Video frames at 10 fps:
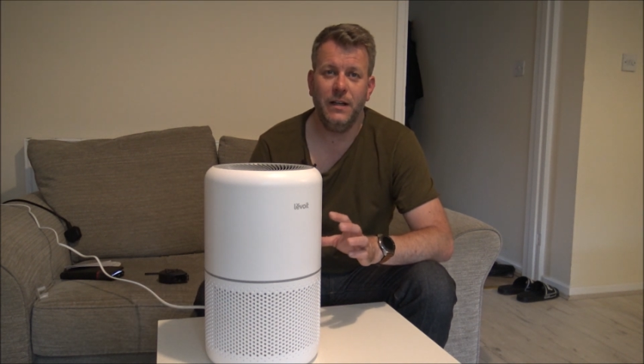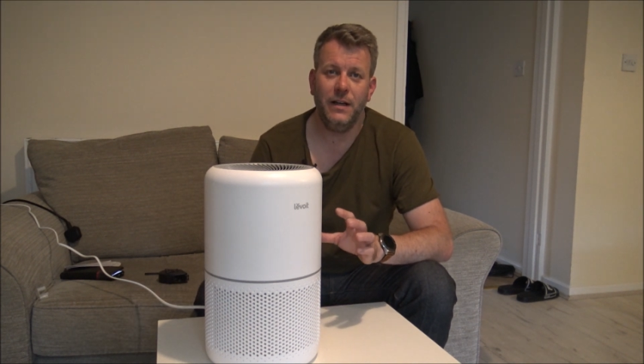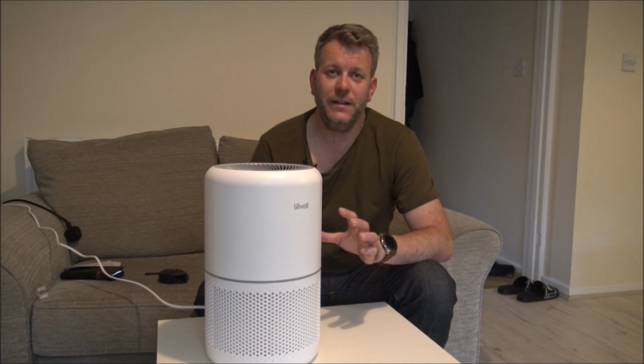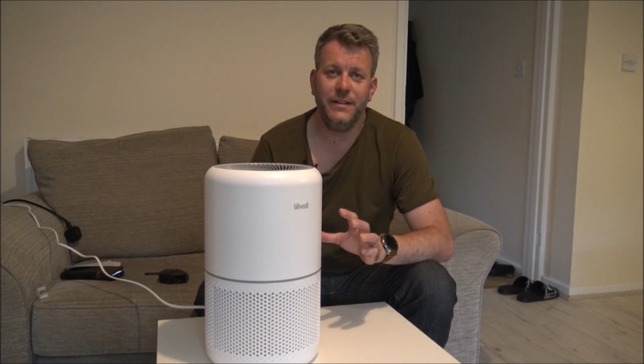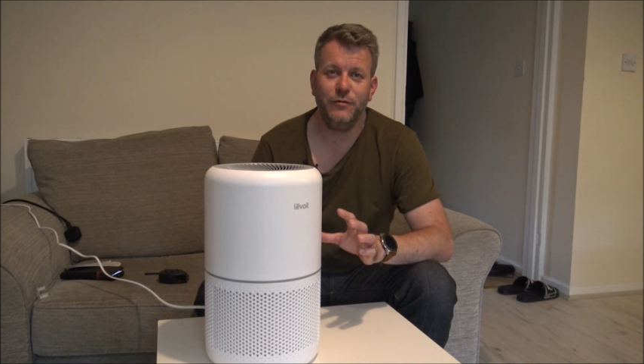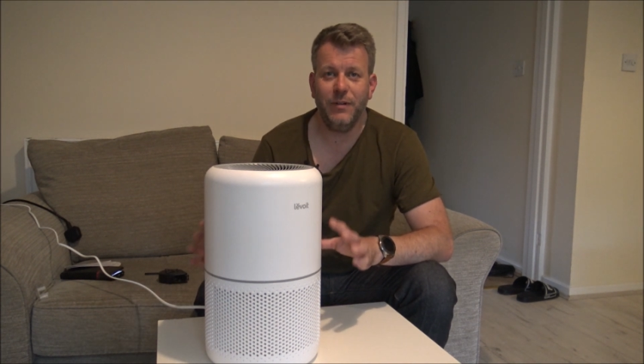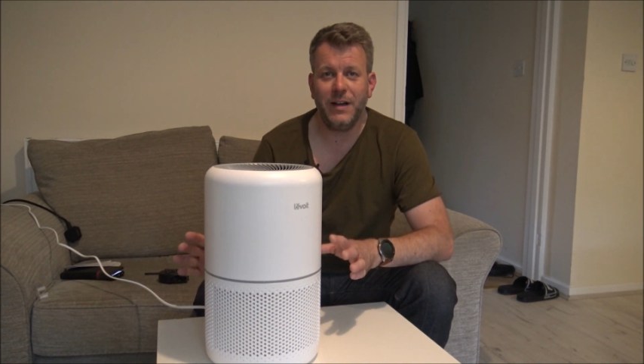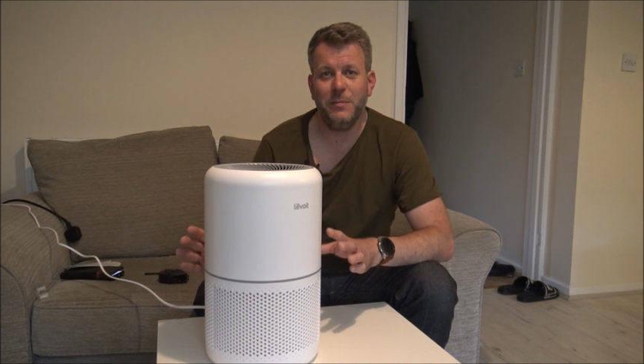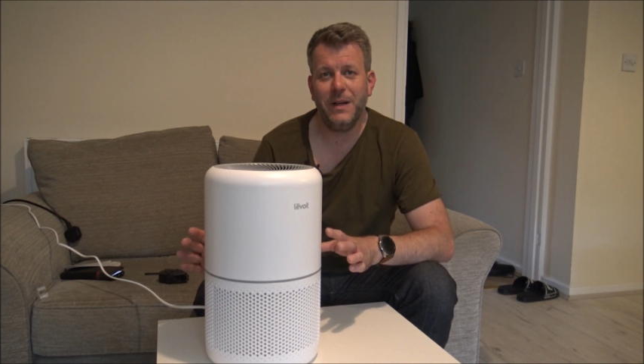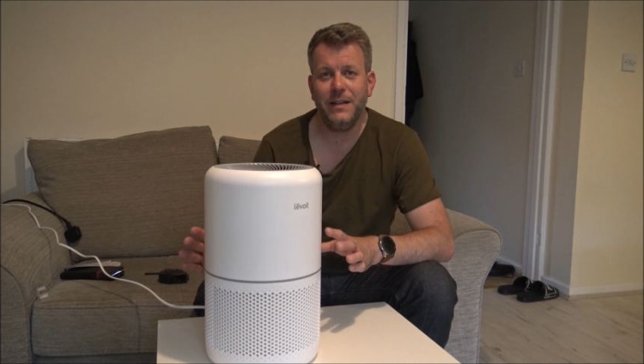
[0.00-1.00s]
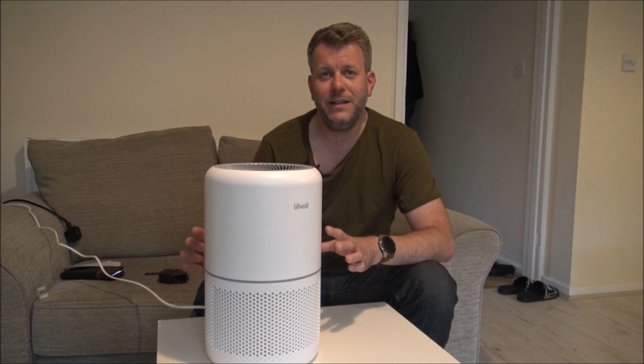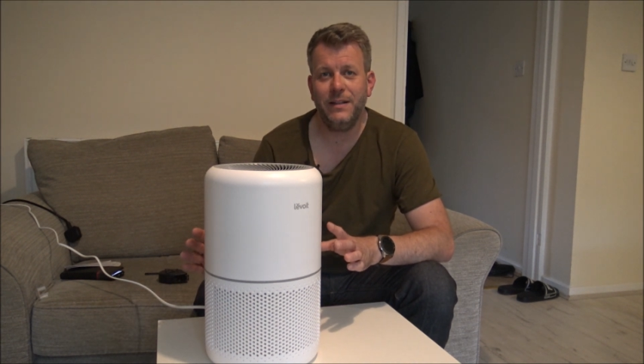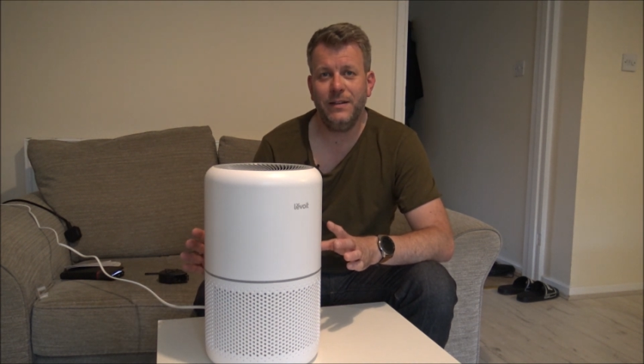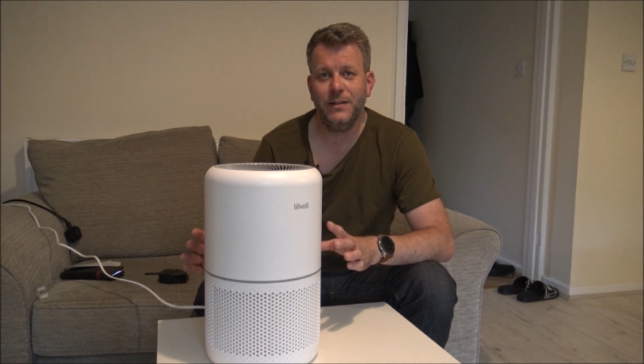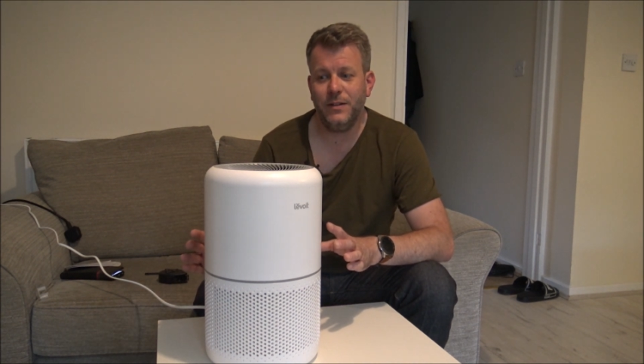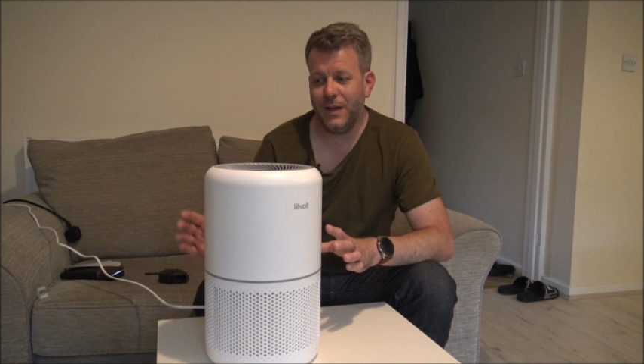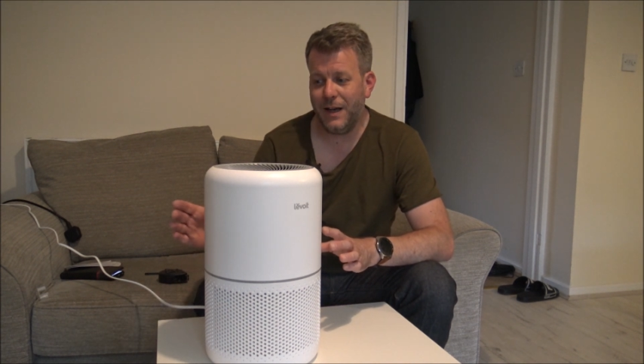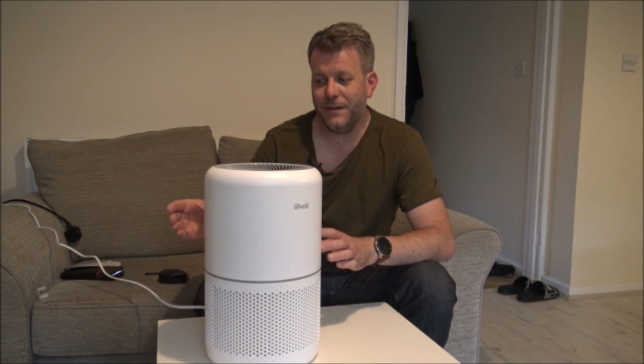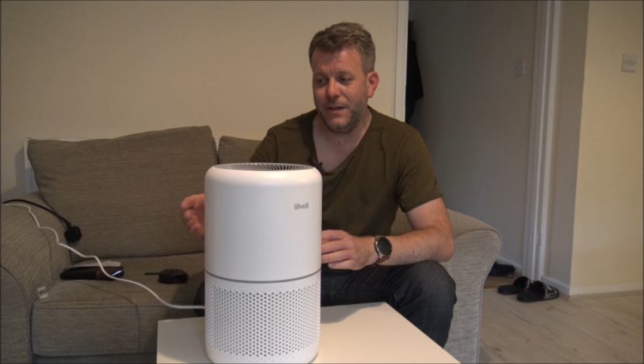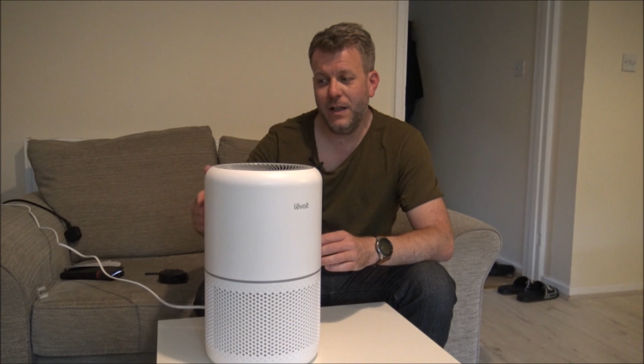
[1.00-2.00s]
it is recommended that you
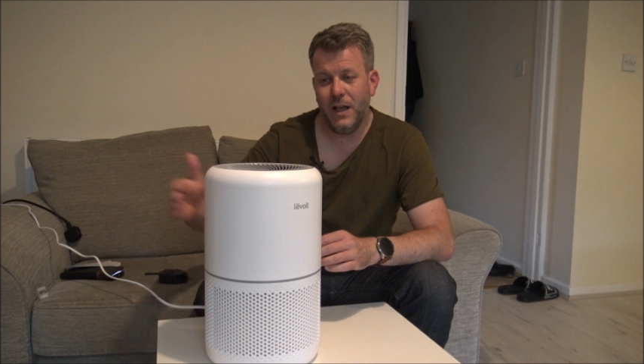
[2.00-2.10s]
have it